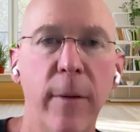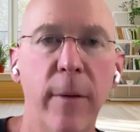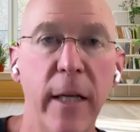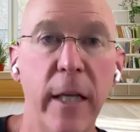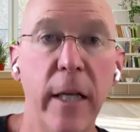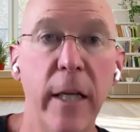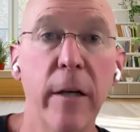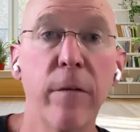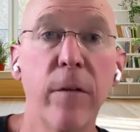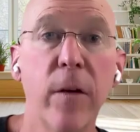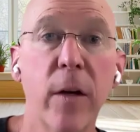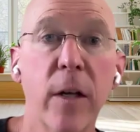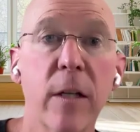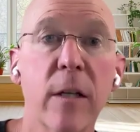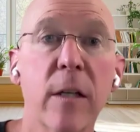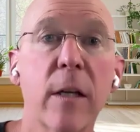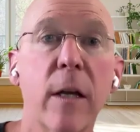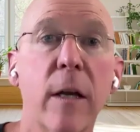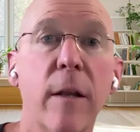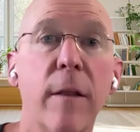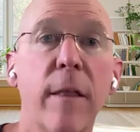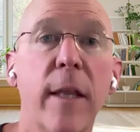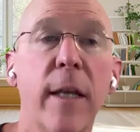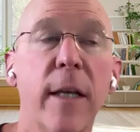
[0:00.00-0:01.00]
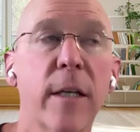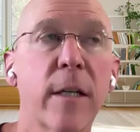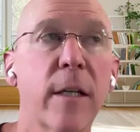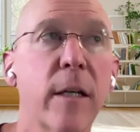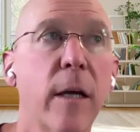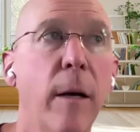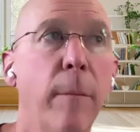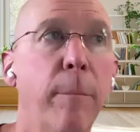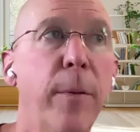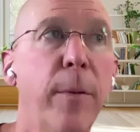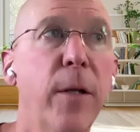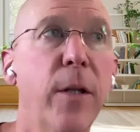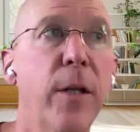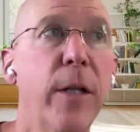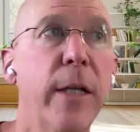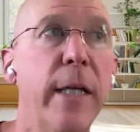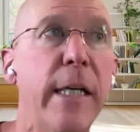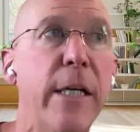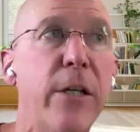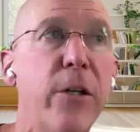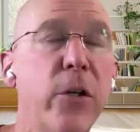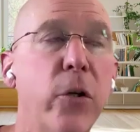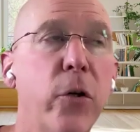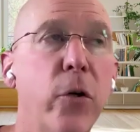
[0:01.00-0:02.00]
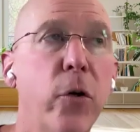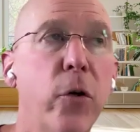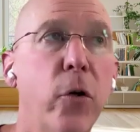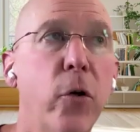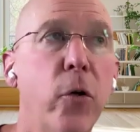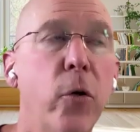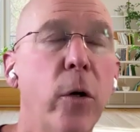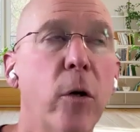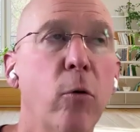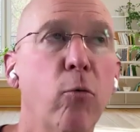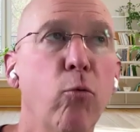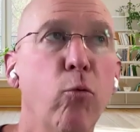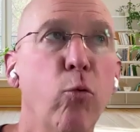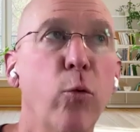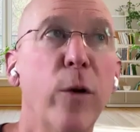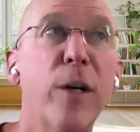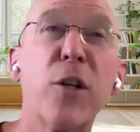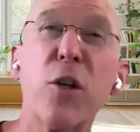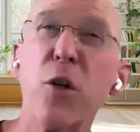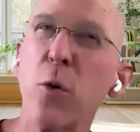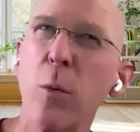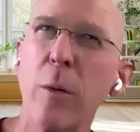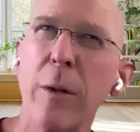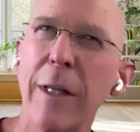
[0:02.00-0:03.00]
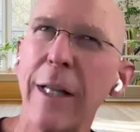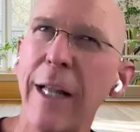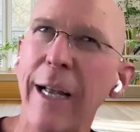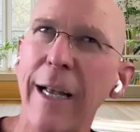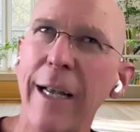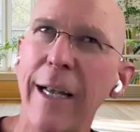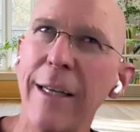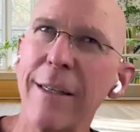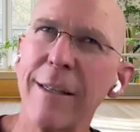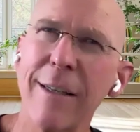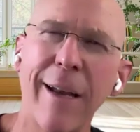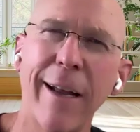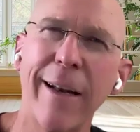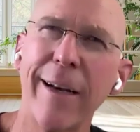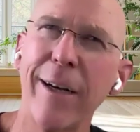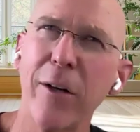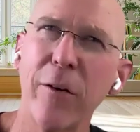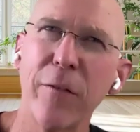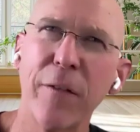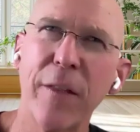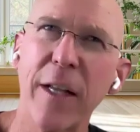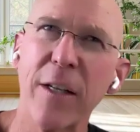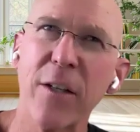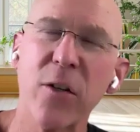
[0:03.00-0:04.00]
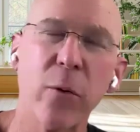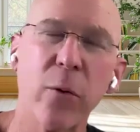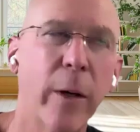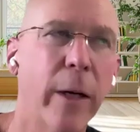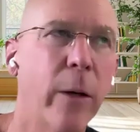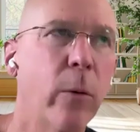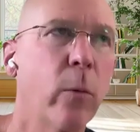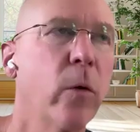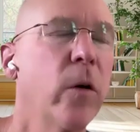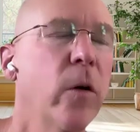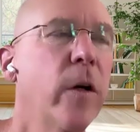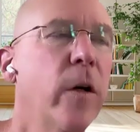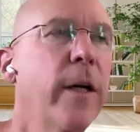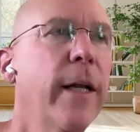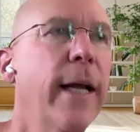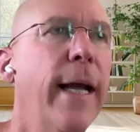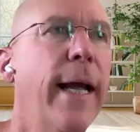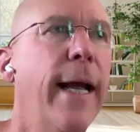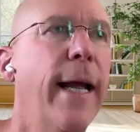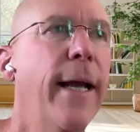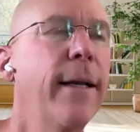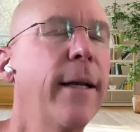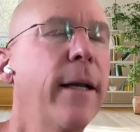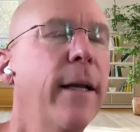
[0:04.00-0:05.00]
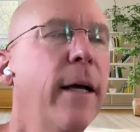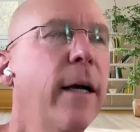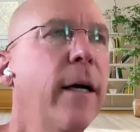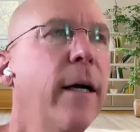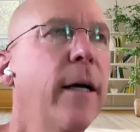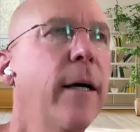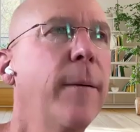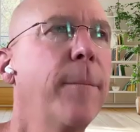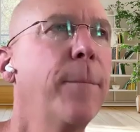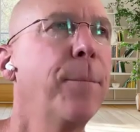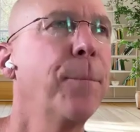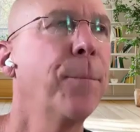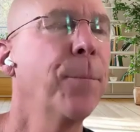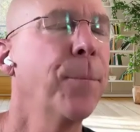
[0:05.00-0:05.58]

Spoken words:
that give us this ability to ritualize. I don't know if that's the right word, and